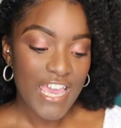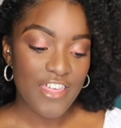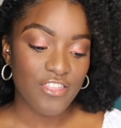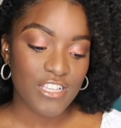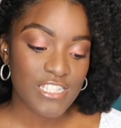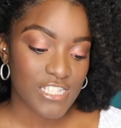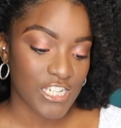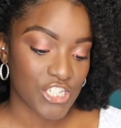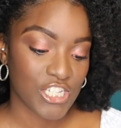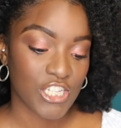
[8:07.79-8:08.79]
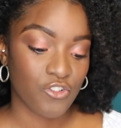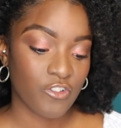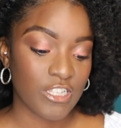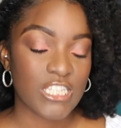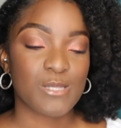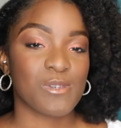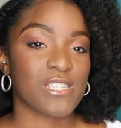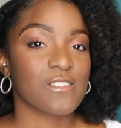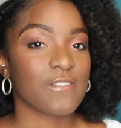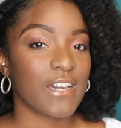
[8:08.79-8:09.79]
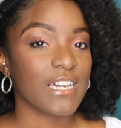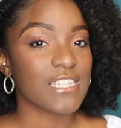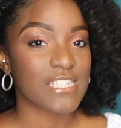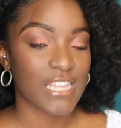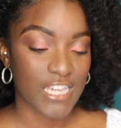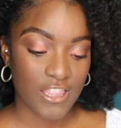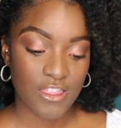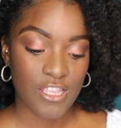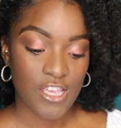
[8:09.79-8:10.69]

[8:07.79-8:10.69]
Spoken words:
in this section, it really specifies like